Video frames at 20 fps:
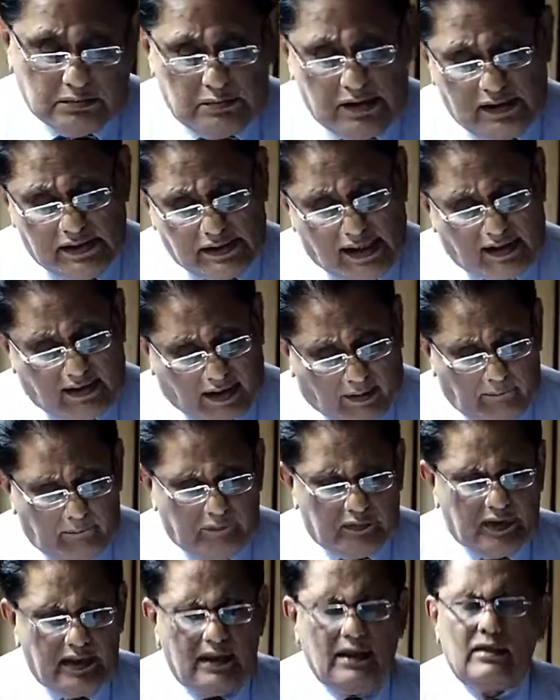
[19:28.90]
be
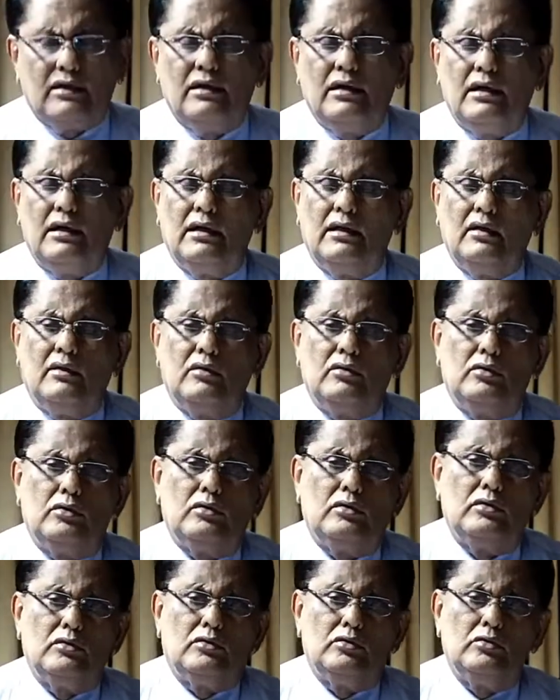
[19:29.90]
something
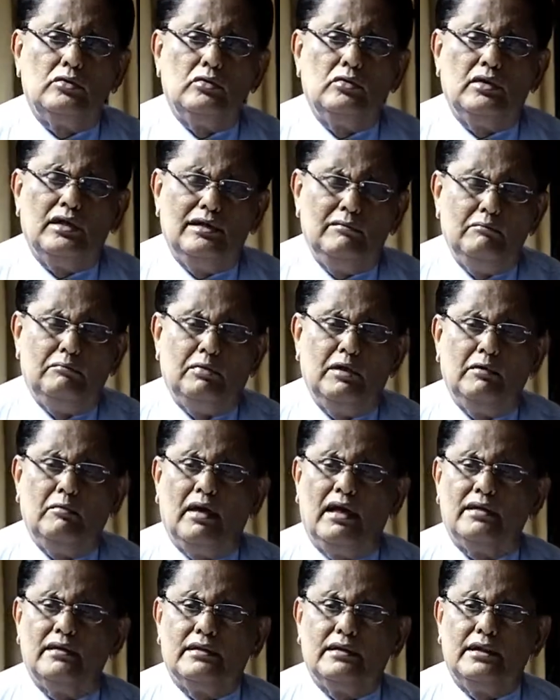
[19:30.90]
to
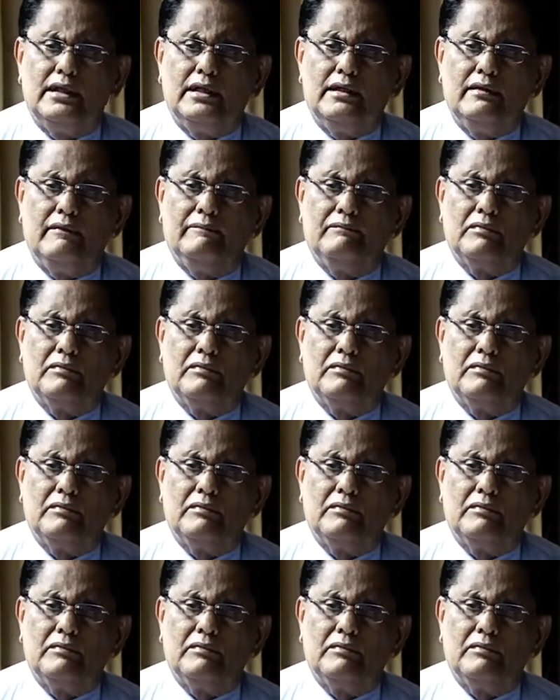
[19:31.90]
implement the